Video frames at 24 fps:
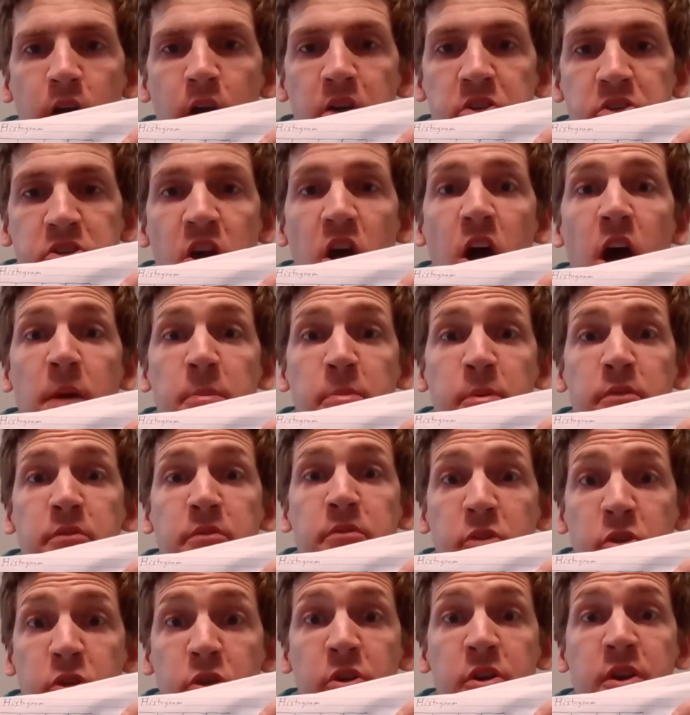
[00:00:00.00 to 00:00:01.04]
on top
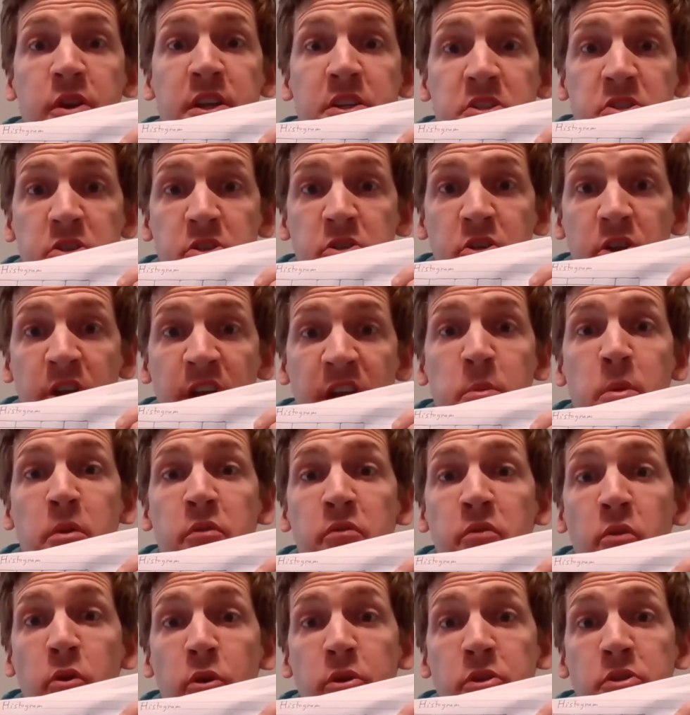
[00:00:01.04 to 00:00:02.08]
of your histogram
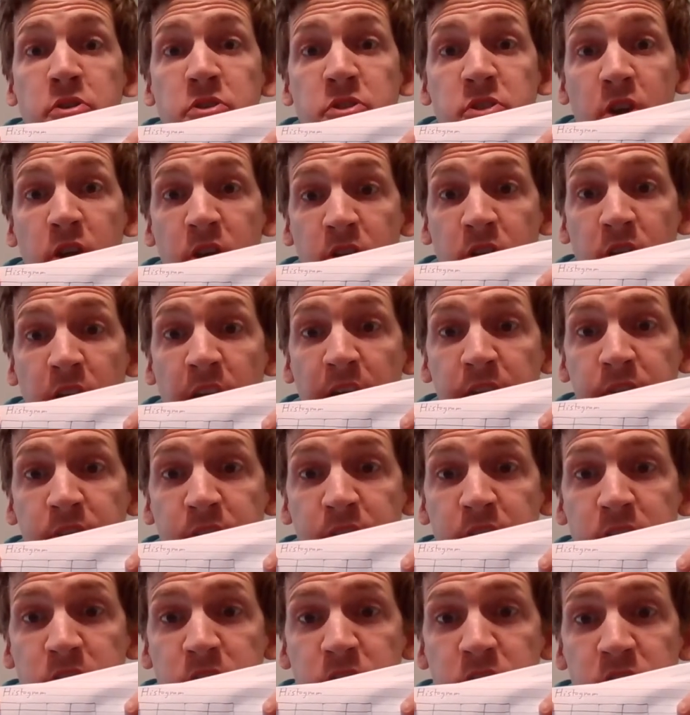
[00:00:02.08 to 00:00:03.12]
before you start
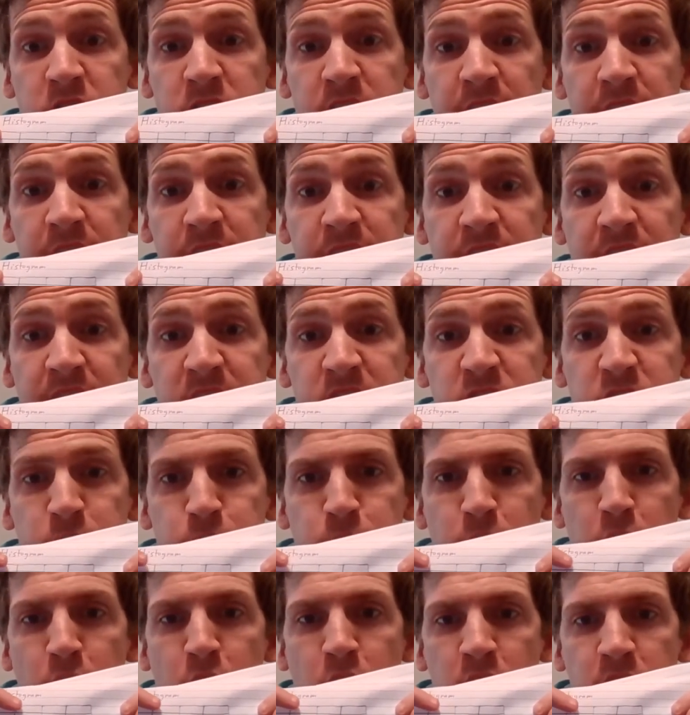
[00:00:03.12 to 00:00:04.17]
graphing it. So just add an extra
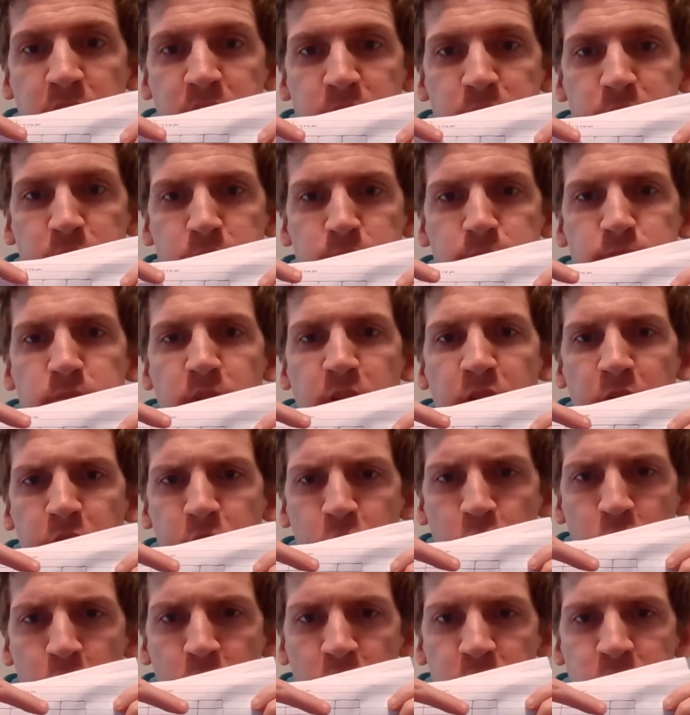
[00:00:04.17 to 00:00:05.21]
box, in
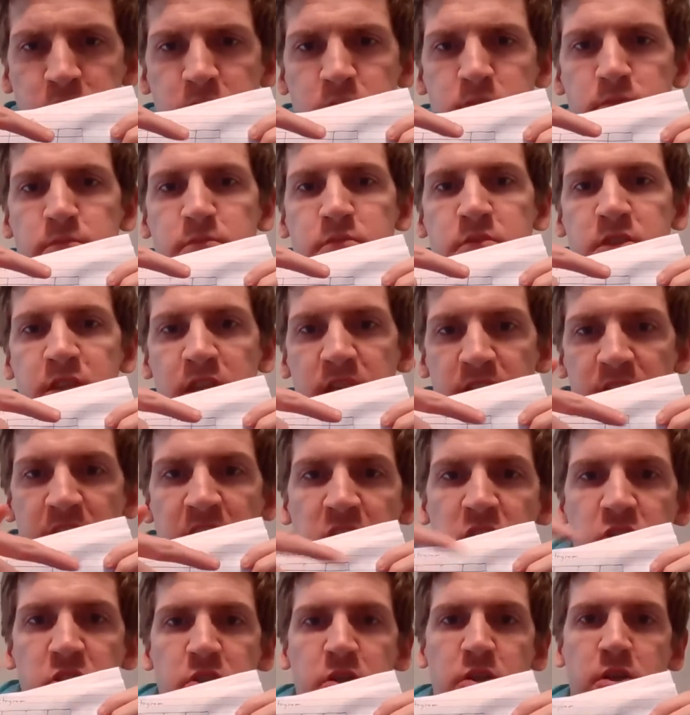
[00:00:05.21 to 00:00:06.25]
other words, to
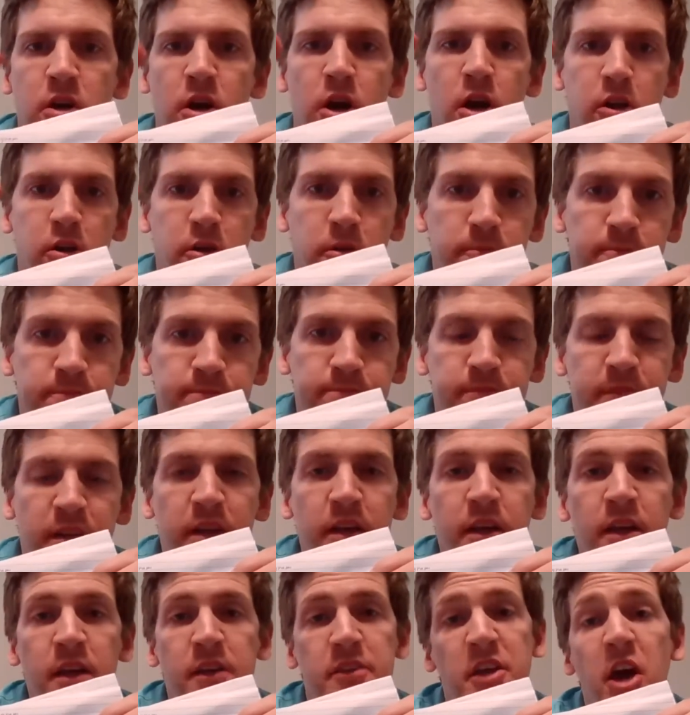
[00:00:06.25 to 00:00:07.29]
each column.
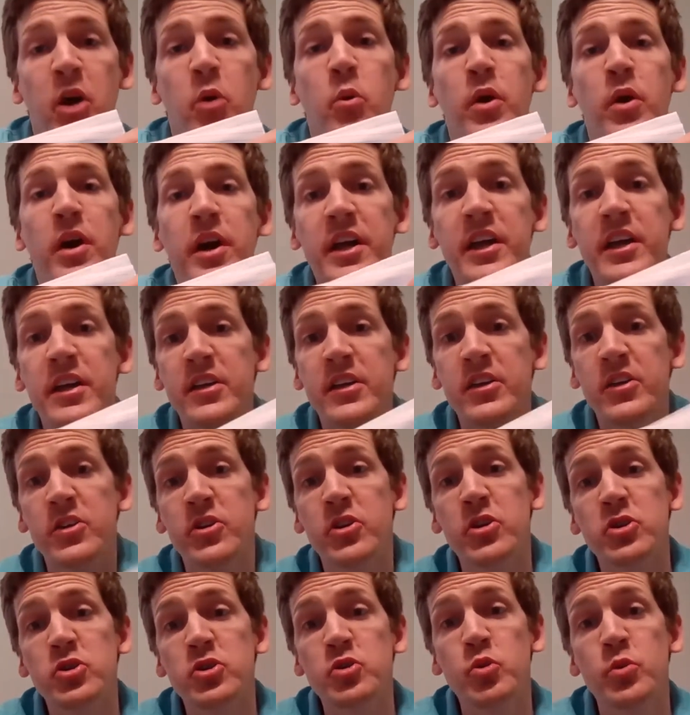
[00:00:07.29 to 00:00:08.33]
That way
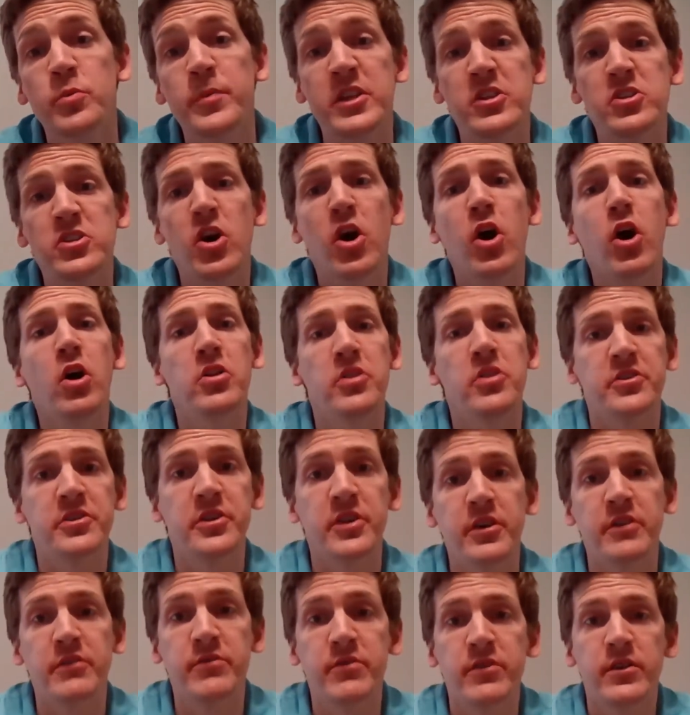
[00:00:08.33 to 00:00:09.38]
yours will be tall
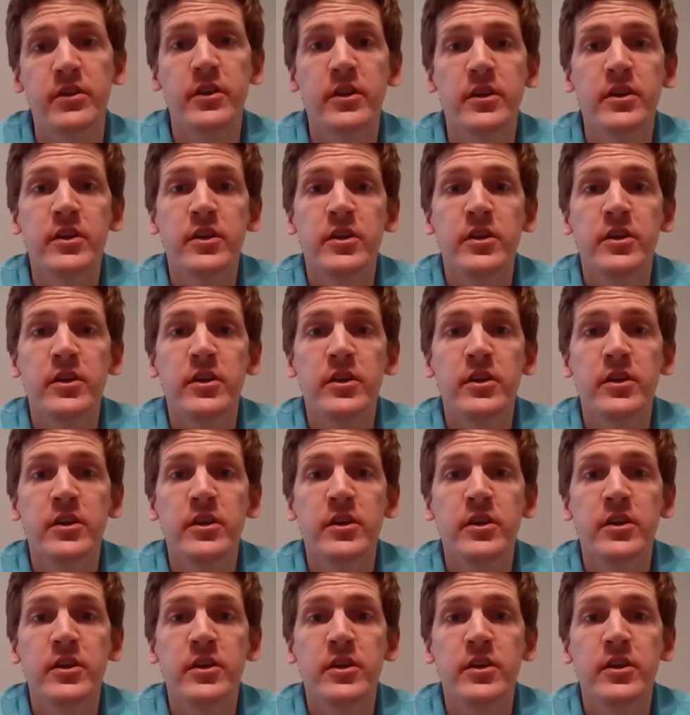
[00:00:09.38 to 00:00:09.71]
enough